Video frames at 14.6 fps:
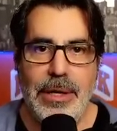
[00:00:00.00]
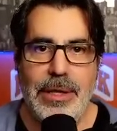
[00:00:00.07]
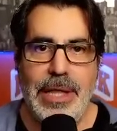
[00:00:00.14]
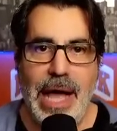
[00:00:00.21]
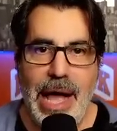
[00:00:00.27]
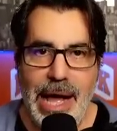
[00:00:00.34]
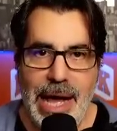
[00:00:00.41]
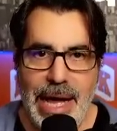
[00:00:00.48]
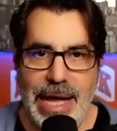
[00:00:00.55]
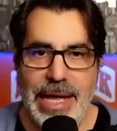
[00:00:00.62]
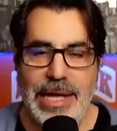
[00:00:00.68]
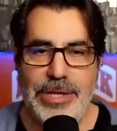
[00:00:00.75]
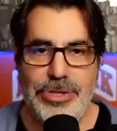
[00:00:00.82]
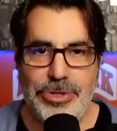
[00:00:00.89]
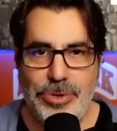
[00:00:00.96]
the
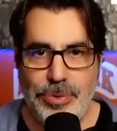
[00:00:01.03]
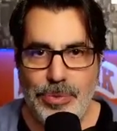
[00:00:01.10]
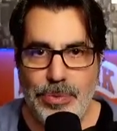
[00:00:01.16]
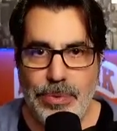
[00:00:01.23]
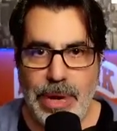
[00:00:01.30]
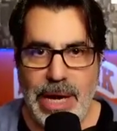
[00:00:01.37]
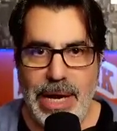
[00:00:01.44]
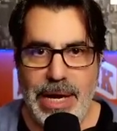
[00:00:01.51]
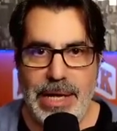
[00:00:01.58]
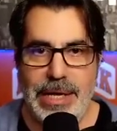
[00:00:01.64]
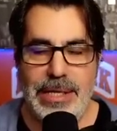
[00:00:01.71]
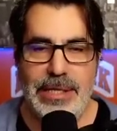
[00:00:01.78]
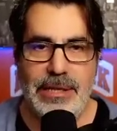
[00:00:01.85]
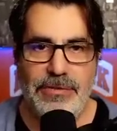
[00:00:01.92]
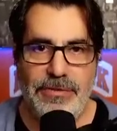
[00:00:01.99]
highest rated
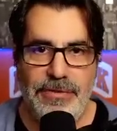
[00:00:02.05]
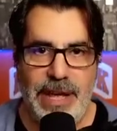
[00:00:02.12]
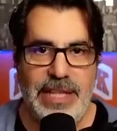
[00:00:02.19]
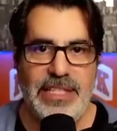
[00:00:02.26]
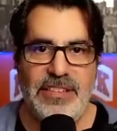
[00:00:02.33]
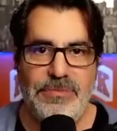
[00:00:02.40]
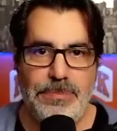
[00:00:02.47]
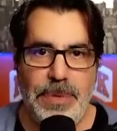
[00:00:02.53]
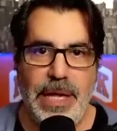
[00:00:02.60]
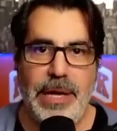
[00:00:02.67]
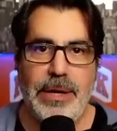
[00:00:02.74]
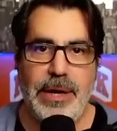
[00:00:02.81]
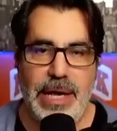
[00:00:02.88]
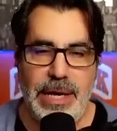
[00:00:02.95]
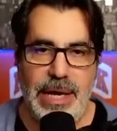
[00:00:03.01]
defensive
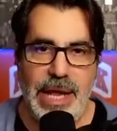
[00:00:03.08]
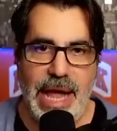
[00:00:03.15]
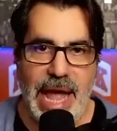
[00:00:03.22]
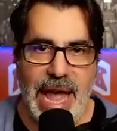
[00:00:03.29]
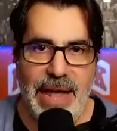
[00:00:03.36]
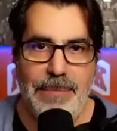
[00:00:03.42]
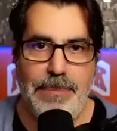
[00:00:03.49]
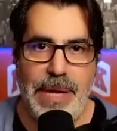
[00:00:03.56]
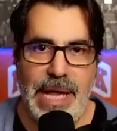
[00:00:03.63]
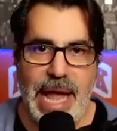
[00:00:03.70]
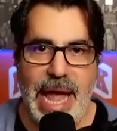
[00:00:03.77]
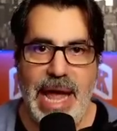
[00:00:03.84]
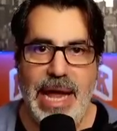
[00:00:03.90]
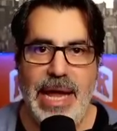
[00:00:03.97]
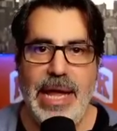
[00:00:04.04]
player in the
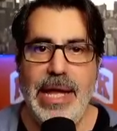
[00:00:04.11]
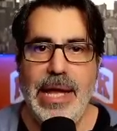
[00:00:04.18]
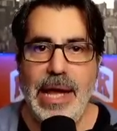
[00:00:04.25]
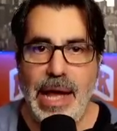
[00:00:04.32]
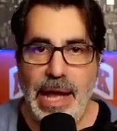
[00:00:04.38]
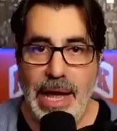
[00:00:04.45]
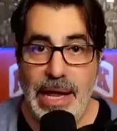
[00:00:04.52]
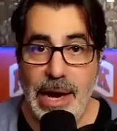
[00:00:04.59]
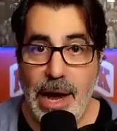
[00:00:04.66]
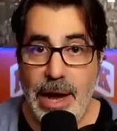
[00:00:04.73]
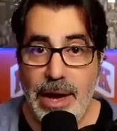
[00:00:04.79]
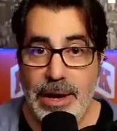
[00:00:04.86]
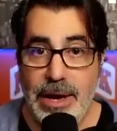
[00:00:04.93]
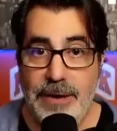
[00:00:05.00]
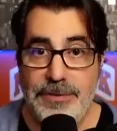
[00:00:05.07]
NBA in
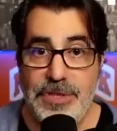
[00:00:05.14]
on-off